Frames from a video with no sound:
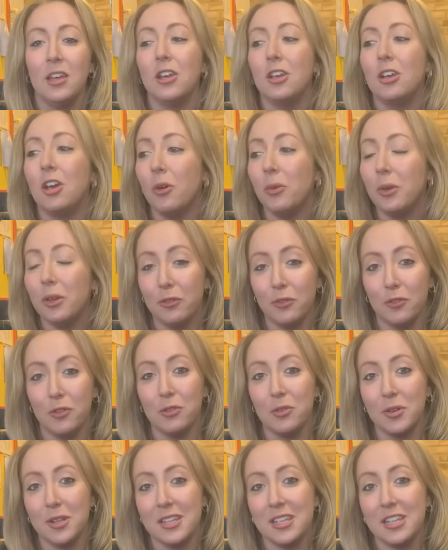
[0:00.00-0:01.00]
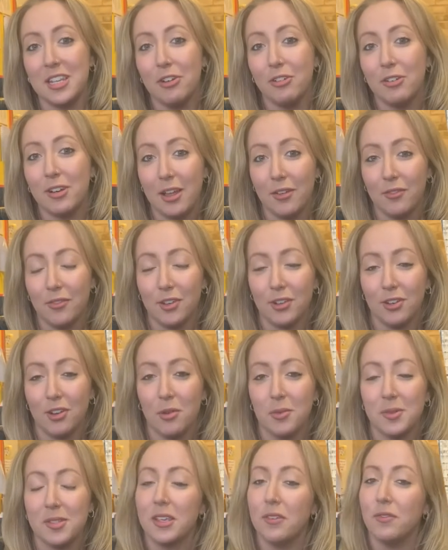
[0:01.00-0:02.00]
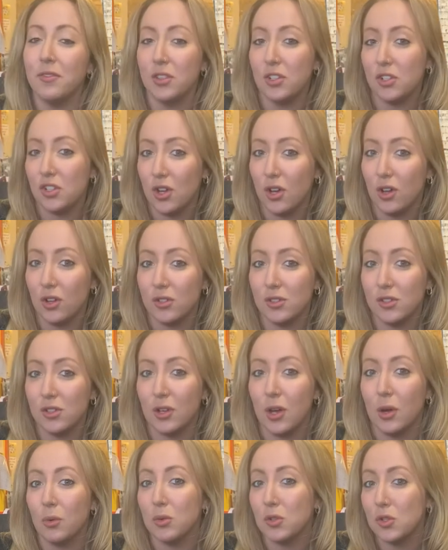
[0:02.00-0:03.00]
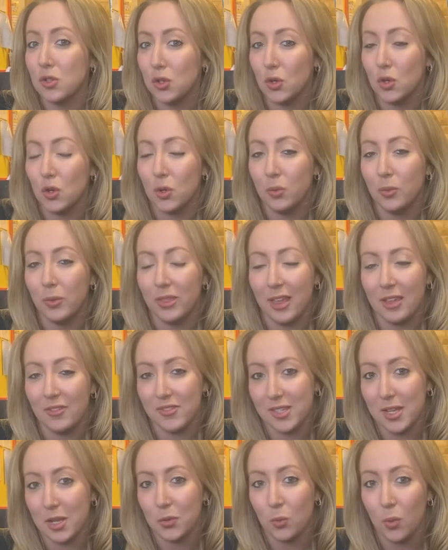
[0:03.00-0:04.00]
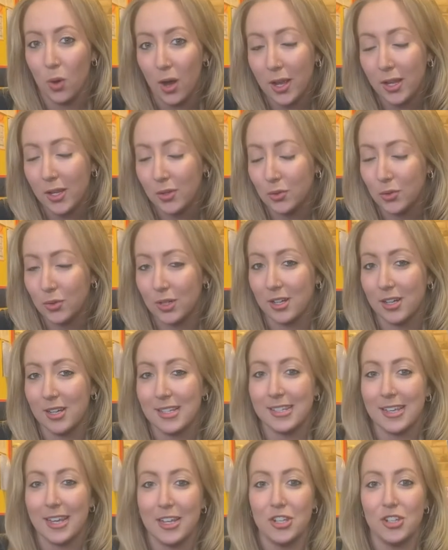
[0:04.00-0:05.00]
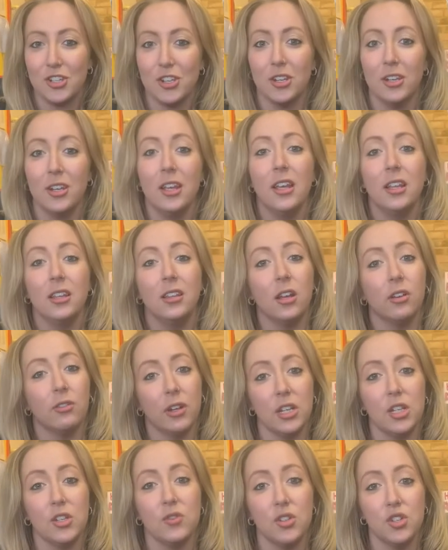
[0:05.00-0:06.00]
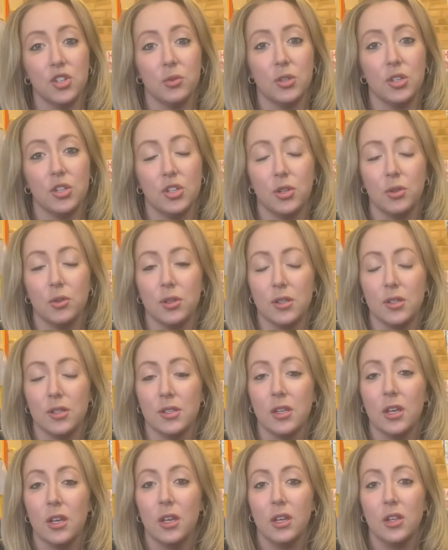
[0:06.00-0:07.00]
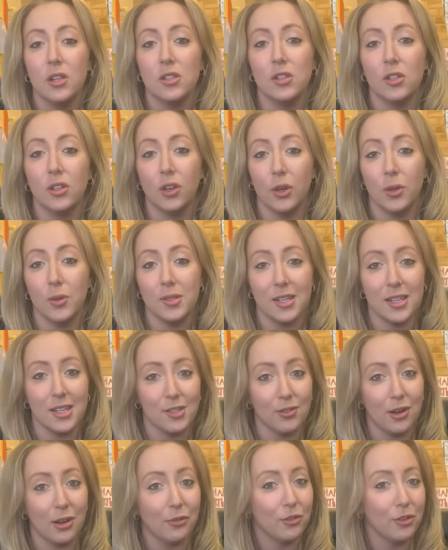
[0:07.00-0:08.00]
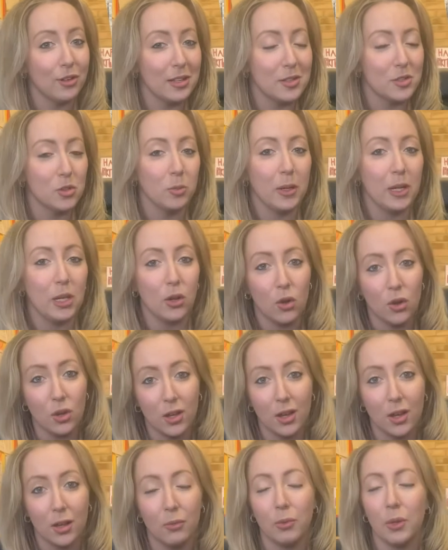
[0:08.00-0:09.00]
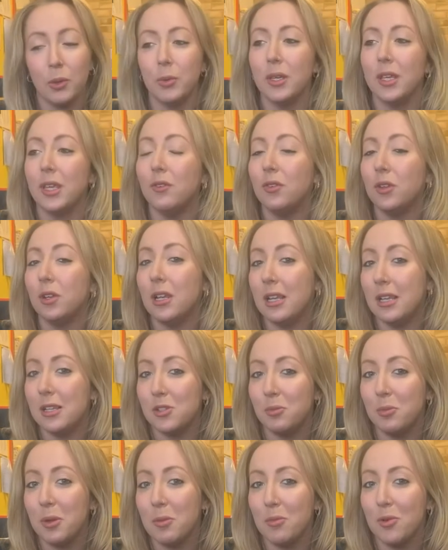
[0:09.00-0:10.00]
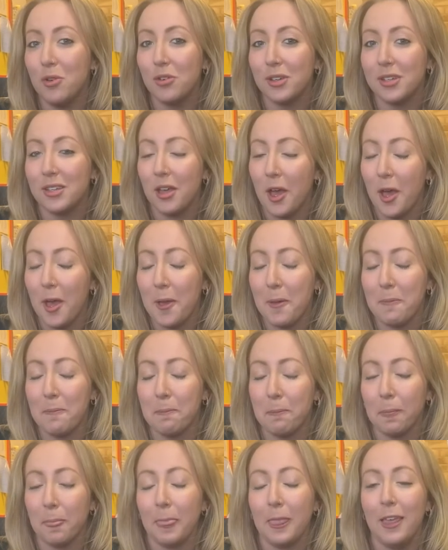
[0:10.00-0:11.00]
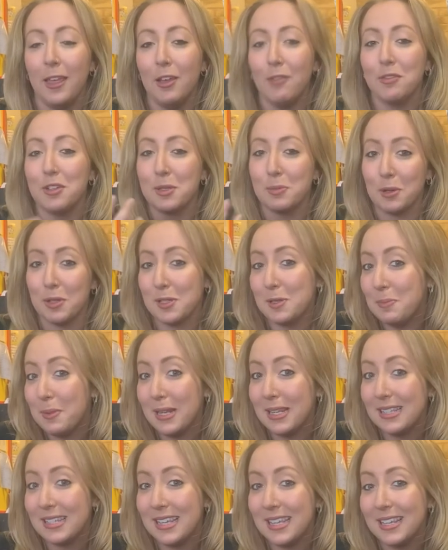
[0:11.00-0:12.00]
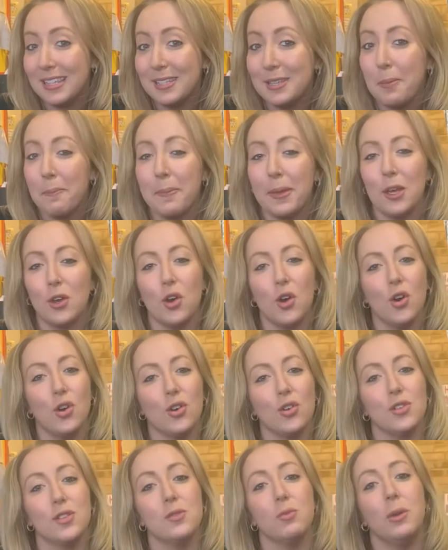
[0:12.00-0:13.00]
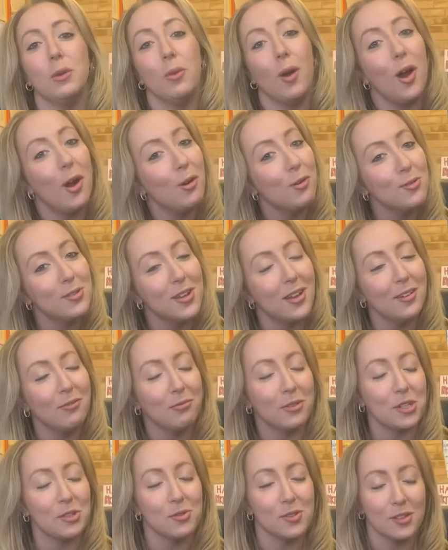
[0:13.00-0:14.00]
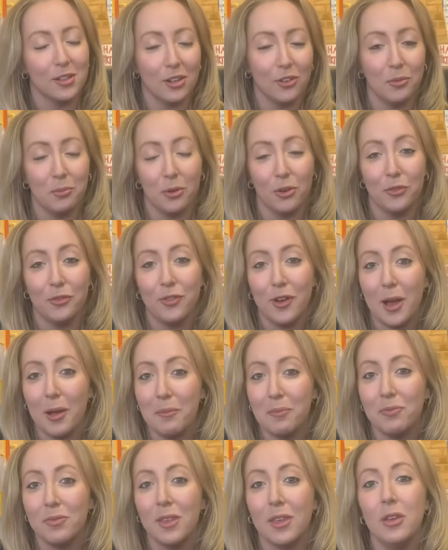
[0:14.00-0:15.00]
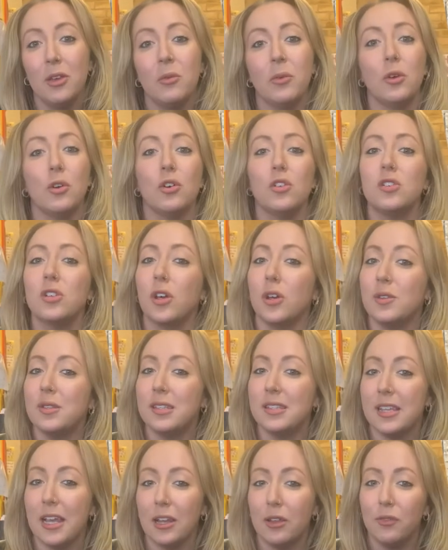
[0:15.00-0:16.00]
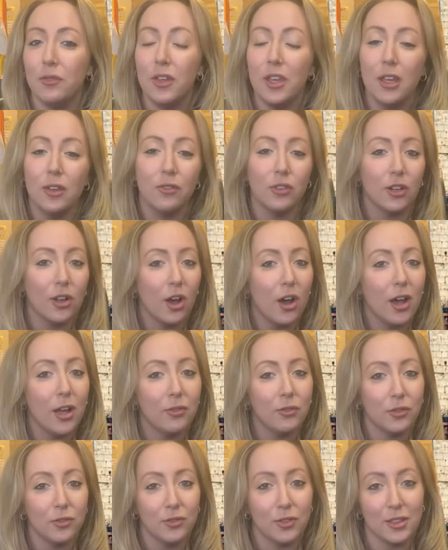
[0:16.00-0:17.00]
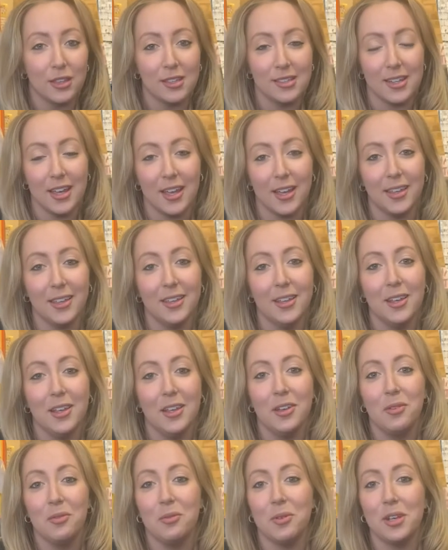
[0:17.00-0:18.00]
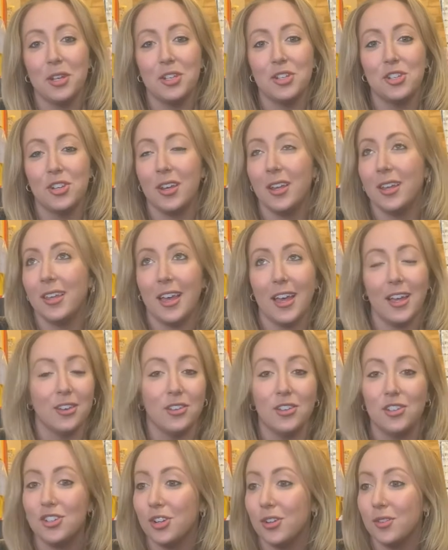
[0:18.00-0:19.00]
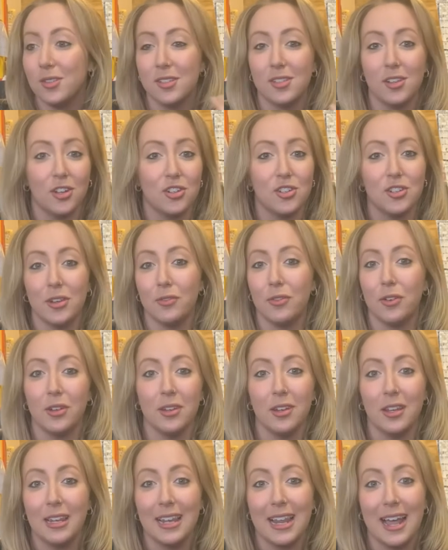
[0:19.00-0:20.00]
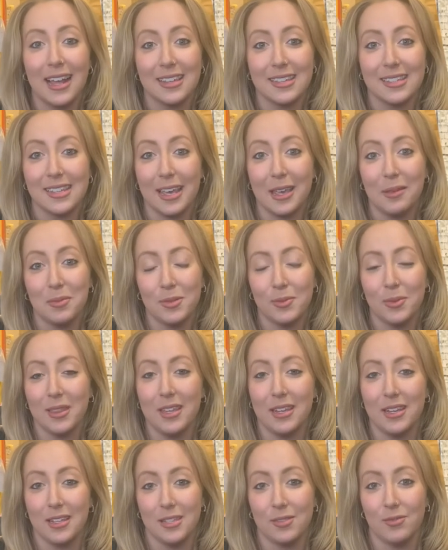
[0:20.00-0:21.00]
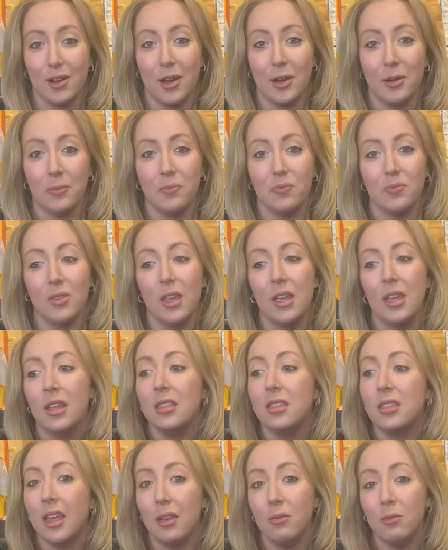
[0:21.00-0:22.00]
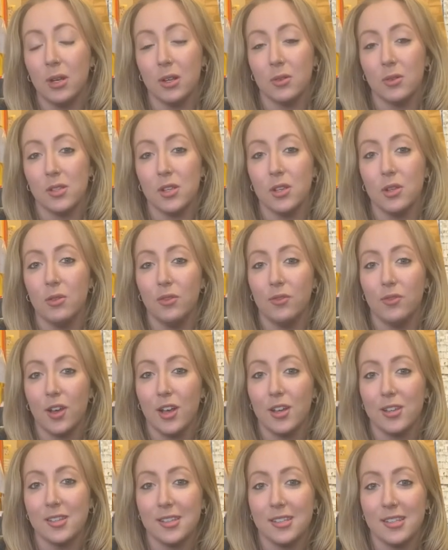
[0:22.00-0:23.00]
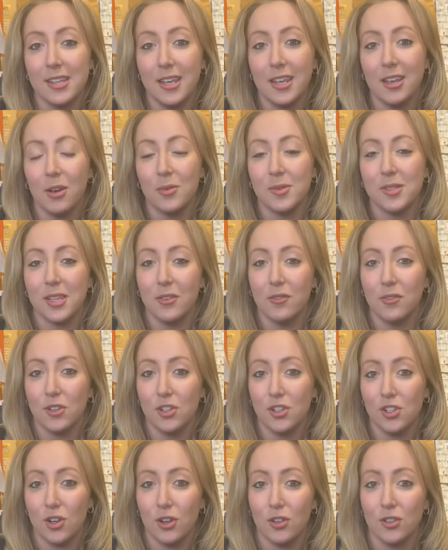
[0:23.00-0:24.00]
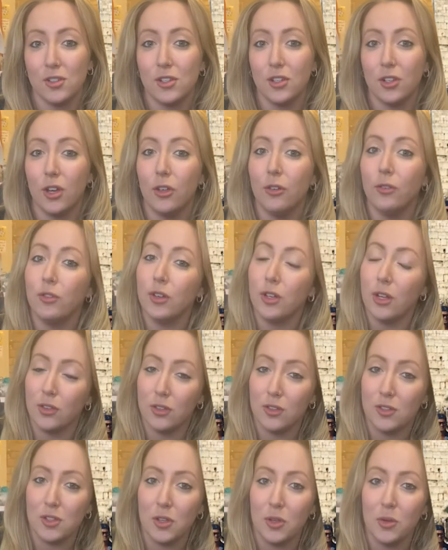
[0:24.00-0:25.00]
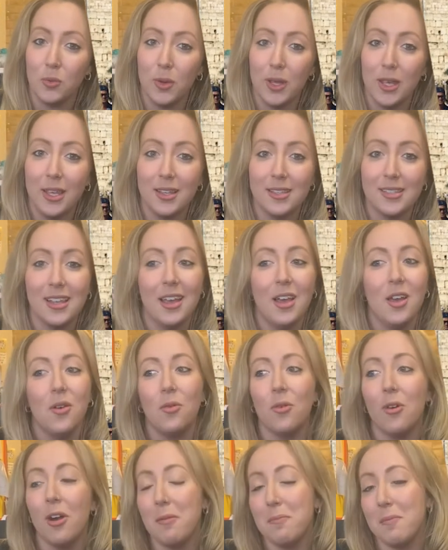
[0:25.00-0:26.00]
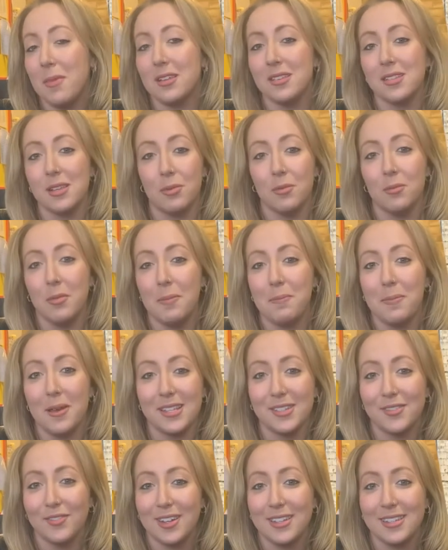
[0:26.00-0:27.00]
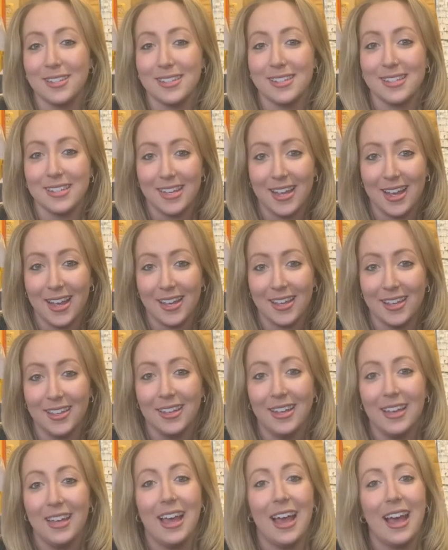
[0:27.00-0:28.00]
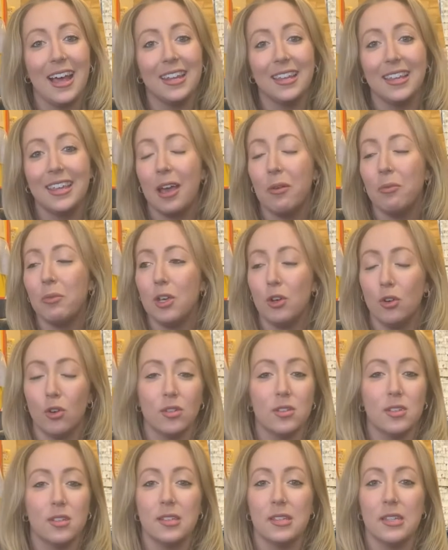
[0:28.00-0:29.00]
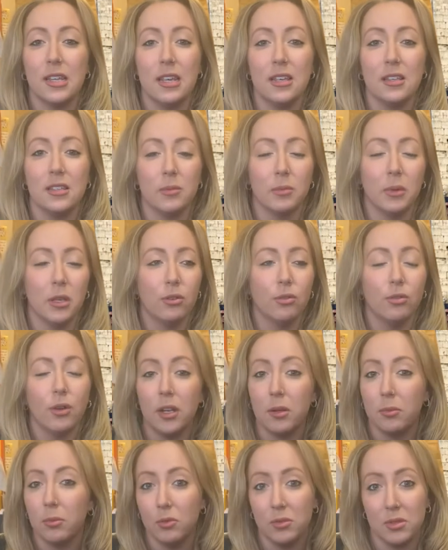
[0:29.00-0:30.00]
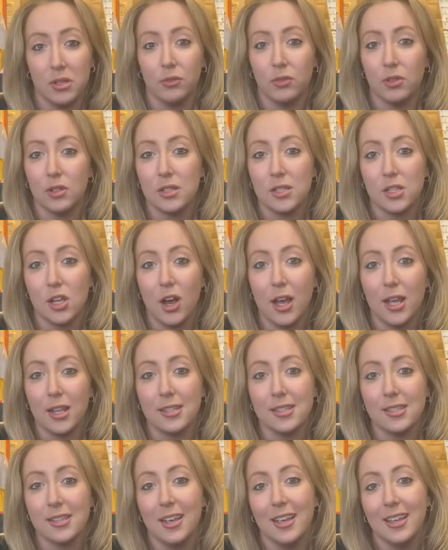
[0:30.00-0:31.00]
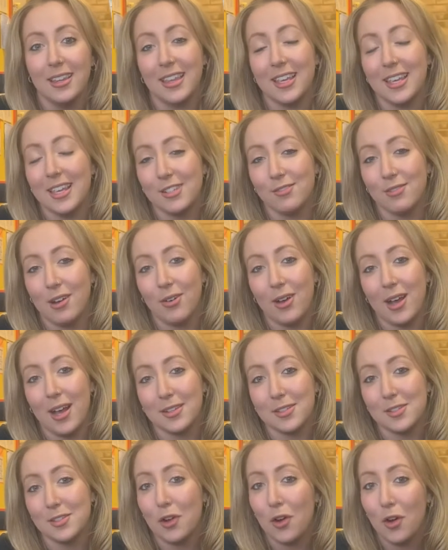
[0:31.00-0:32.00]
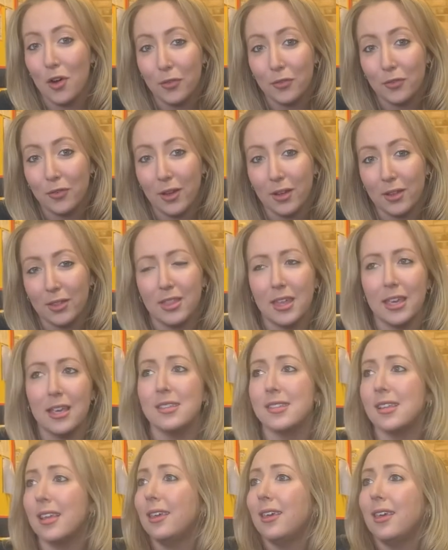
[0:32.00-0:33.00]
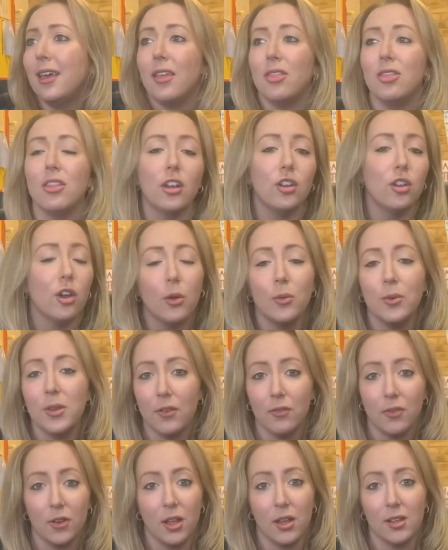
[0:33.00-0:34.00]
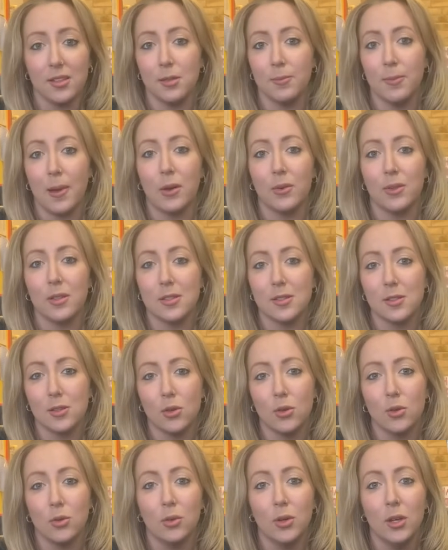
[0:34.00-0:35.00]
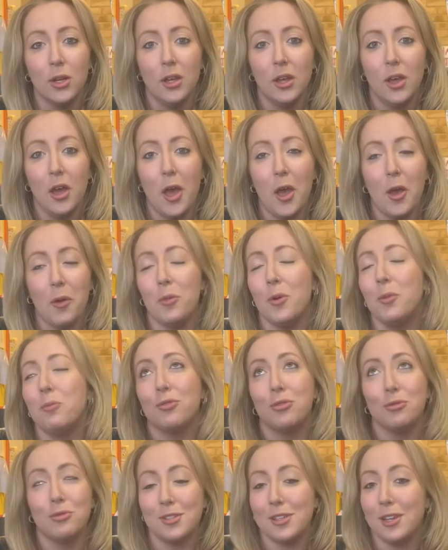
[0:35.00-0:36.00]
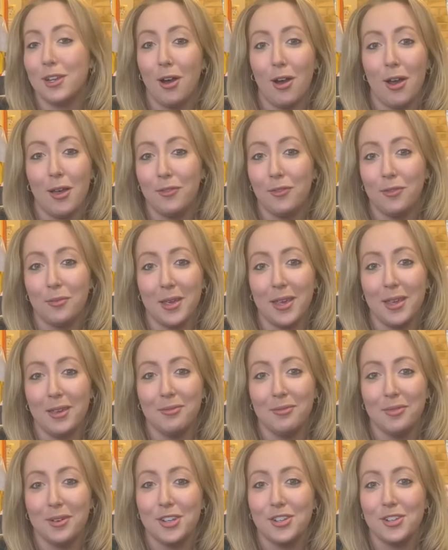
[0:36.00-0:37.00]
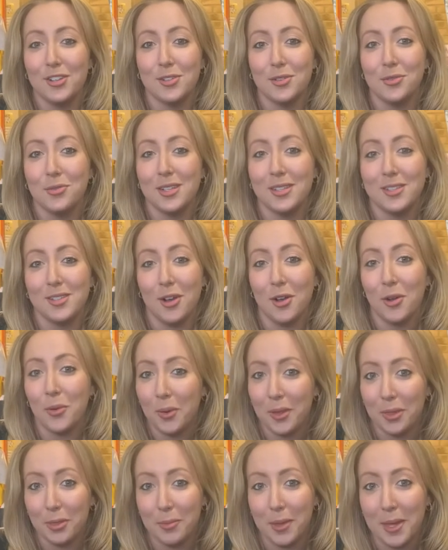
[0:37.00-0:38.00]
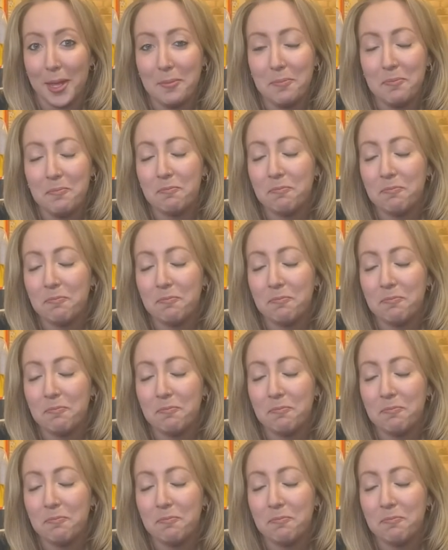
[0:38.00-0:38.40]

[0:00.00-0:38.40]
Going forward in Year 11, I was given the chance to on tour with FZY, an organisation that arranged for Jewish students to go to Israel for a little bit longer. We were given a little bit more responsibilities because we were older, which was a lot more fun. We got to go to Tel Aviv and Haifa for the day, which again shows such different landscapes within Israel. Then when I was at university, I was given a chance to go for another 2 weeks where I met some of my best friends today. And again, we got to see some incredible different sites that Israel has to offer. Things again that I'd only ever learnt about in school were brought to life for me, which has always stuck with me.